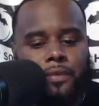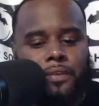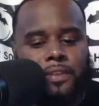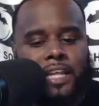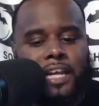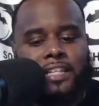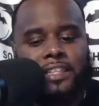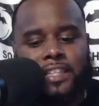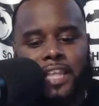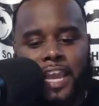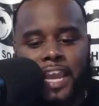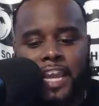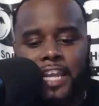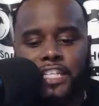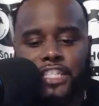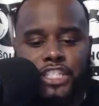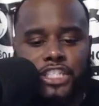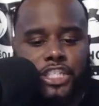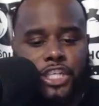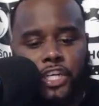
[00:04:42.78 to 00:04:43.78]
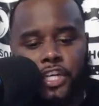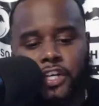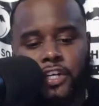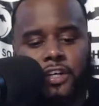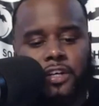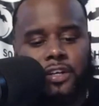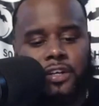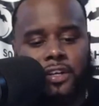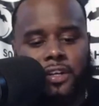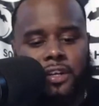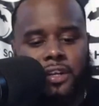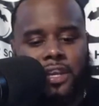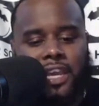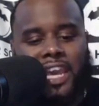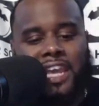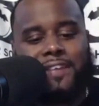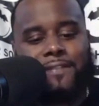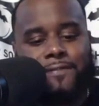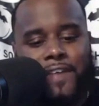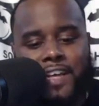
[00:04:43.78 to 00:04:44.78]
that they should
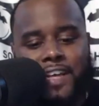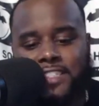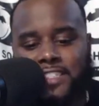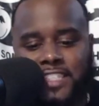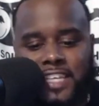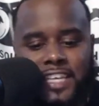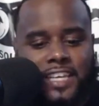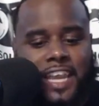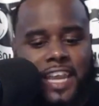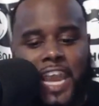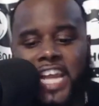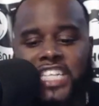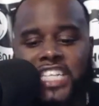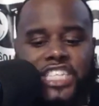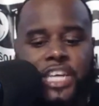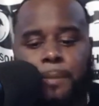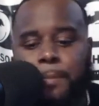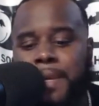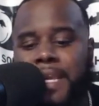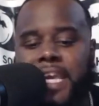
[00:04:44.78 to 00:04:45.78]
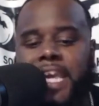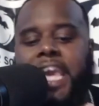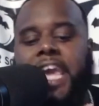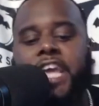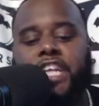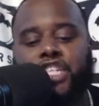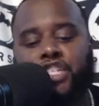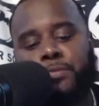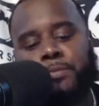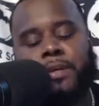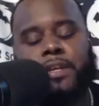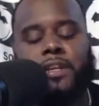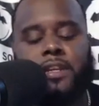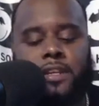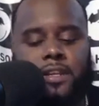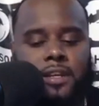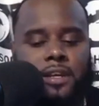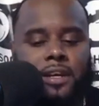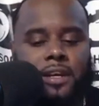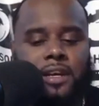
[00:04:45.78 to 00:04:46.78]
investigate Jimmy
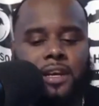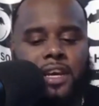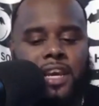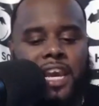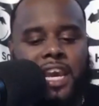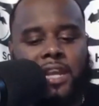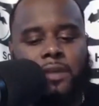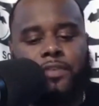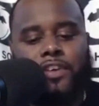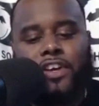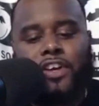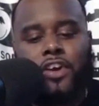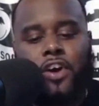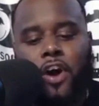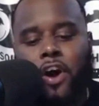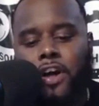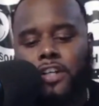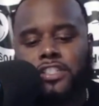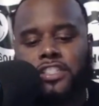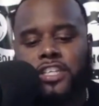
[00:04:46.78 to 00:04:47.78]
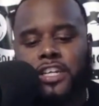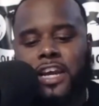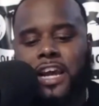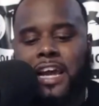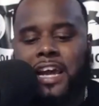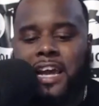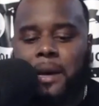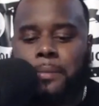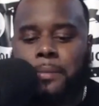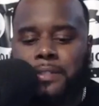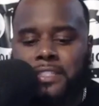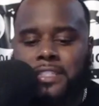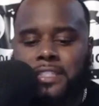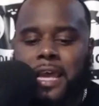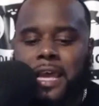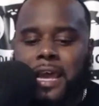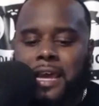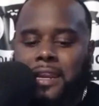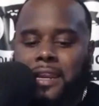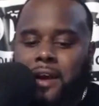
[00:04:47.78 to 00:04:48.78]
Henchman in regards to the
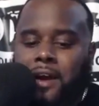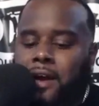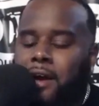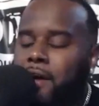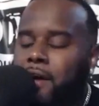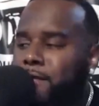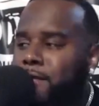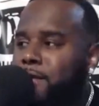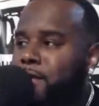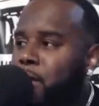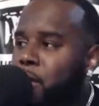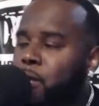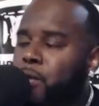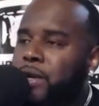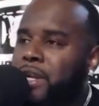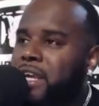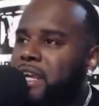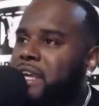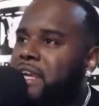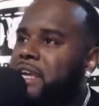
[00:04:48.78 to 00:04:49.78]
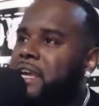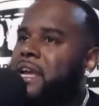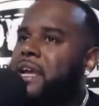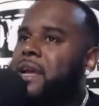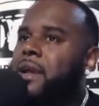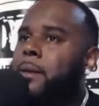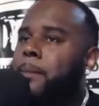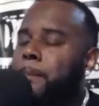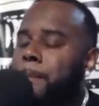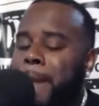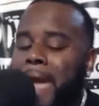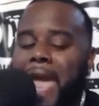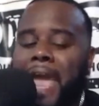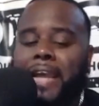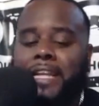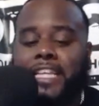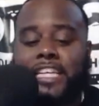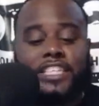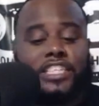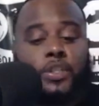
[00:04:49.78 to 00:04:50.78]
homicide of Lodi Mack.
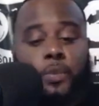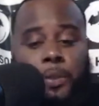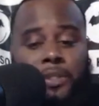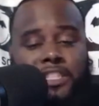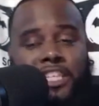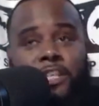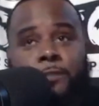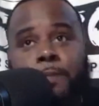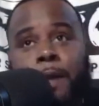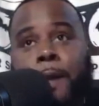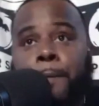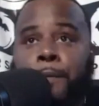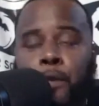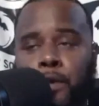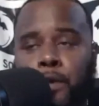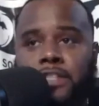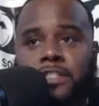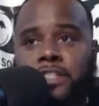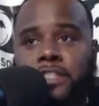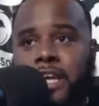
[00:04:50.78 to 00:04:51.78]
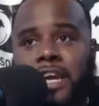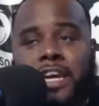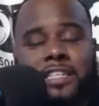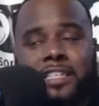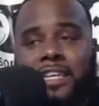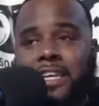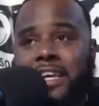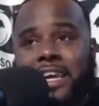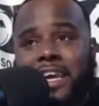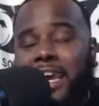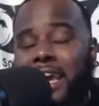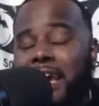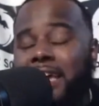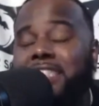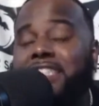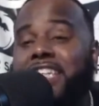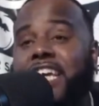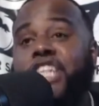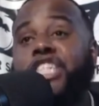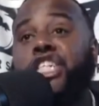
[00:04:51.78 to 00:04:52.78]
This is what this paperwork says.
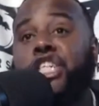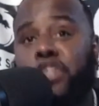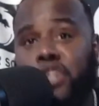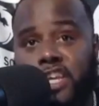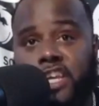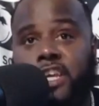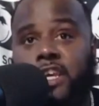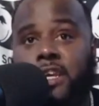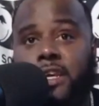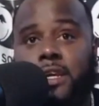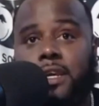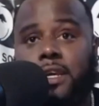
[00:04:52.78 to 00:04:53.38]
Essentially,